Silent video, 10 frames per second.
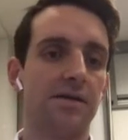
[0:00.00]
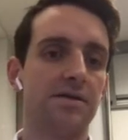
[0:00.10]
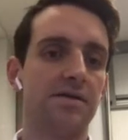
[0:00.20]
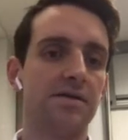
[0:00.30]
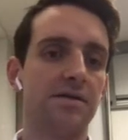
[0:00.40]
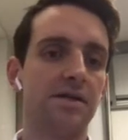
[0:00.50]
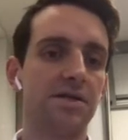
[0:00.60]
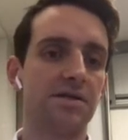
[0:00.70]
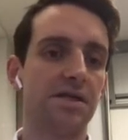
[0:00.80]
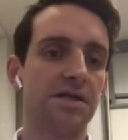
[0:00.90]
and
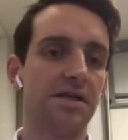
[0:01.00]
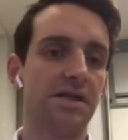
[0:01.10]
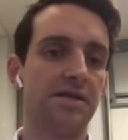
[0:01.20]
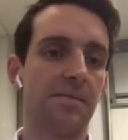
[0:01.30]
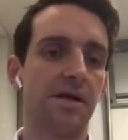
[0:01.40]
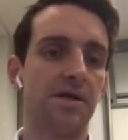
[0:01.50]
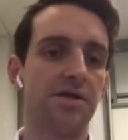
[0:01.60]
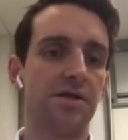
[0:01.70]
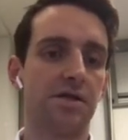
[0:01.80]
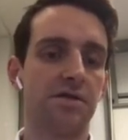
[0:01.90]
initial CT
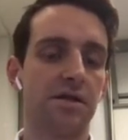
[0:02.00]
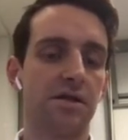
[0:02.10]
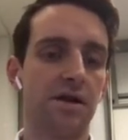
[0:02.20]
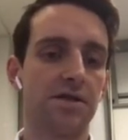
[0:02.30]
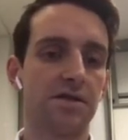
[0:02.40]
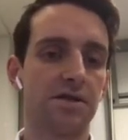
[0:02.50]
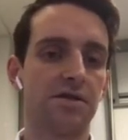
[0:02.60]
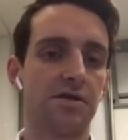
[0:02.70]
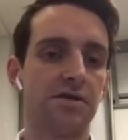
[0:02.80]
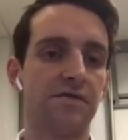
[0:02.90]
examination showed this large
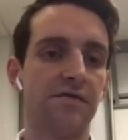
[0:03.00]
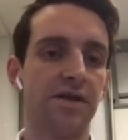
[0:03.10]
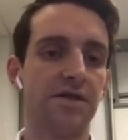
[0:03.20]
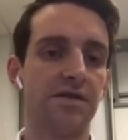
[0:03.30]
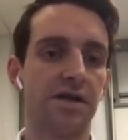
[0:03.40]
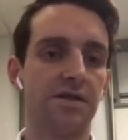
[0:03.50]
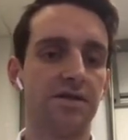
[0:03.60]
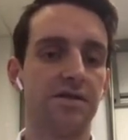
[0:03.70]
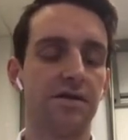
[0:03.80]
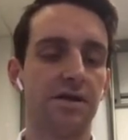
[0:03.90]
destructive lesion
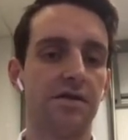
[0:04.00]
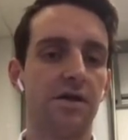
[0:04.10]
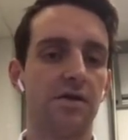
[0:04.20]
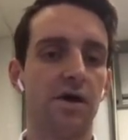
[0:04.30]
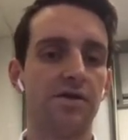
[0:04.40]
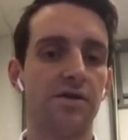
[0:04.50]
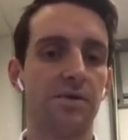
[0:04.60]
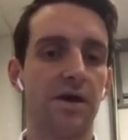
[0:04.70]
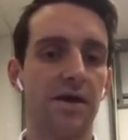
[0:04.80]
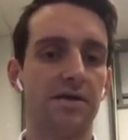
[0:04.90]
centered in the right
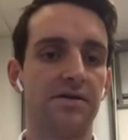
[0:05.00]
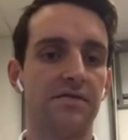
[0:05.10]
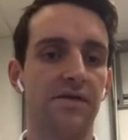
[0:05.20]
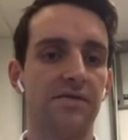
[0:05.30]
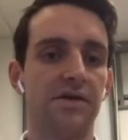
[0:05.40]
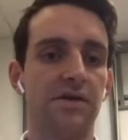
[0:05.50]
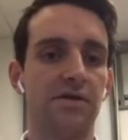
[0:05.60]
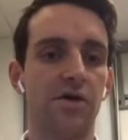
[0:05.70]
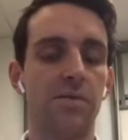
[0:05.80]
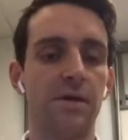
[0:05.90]
humeral head and involving the
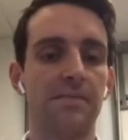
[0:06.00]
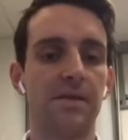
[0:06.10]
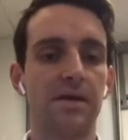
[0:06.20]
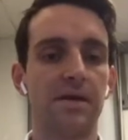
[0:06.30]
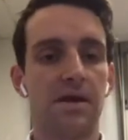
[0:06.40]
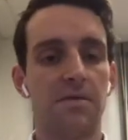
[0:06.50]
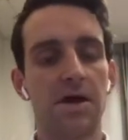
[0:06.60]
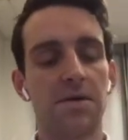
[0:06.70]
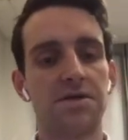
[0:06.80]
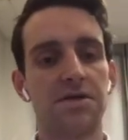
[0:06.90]
acromion.
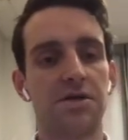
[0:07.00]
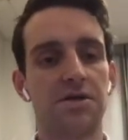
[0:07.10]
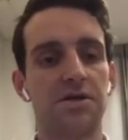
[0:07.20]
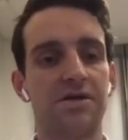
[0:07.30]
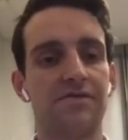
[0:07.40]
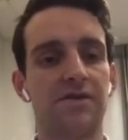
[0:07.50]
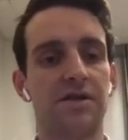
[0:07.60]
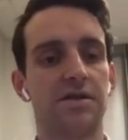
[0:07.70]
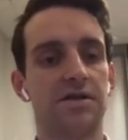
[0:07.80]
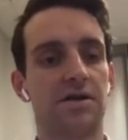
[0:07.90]
Biopsy showed an
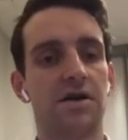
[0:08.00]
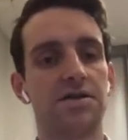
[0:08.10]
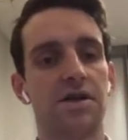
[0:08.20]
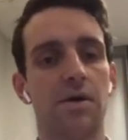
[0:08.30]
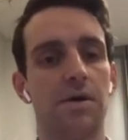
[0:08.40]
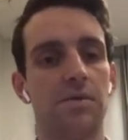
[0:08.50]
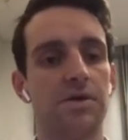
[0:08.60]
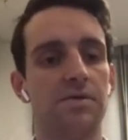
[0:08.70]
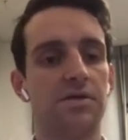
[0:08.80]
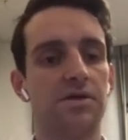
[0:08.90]
undifferentiated carcinoma
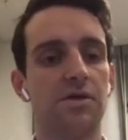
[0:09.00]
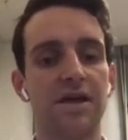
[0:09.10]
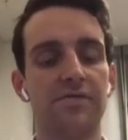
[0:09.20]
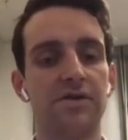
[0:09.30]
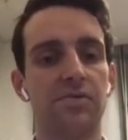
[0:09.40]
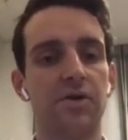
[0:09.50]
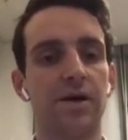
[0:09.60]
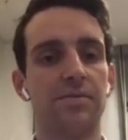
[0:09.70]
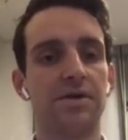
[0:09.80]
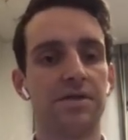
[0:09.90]
with no definite
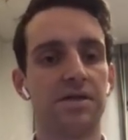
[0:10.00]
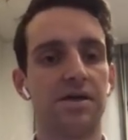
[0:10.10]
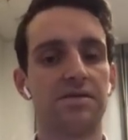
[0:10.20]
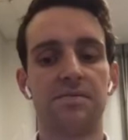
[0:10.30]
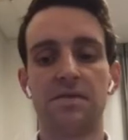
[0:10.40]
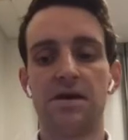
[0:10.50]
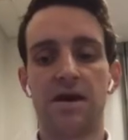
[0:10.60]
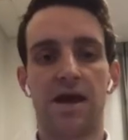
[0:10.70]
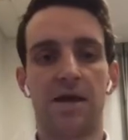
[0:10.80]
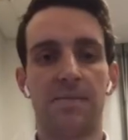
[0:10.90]
primary site.
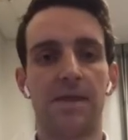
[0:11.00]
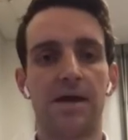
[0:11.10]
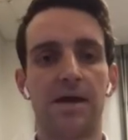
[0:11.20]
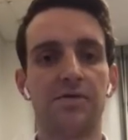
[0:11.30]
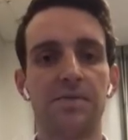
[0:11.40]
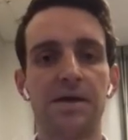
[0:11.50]
And he had a